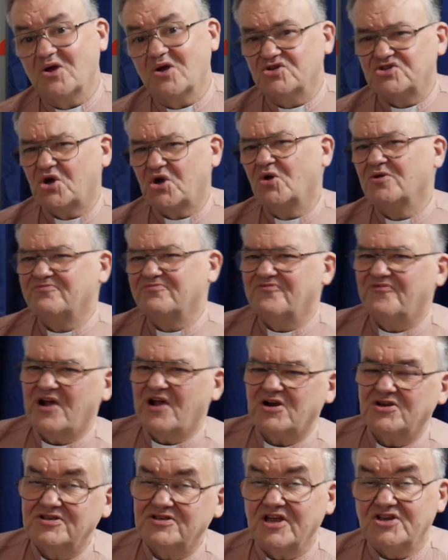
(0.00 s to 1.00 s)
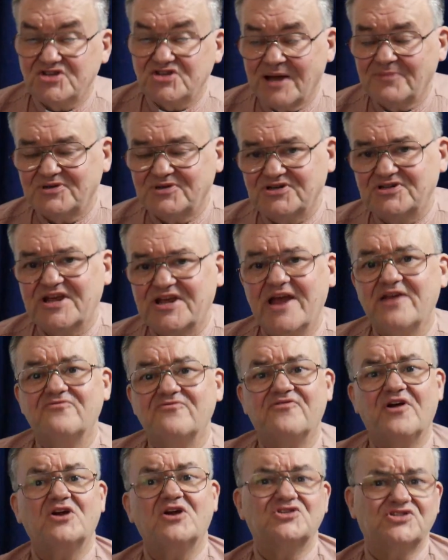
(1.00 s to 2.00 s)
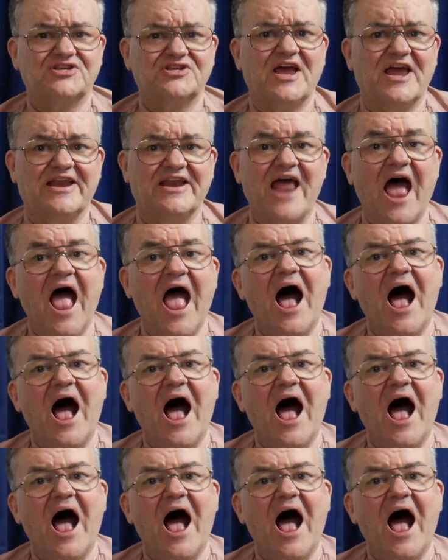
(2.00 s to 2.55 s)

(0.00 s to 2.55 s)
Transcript: John chapter 10, verse 10.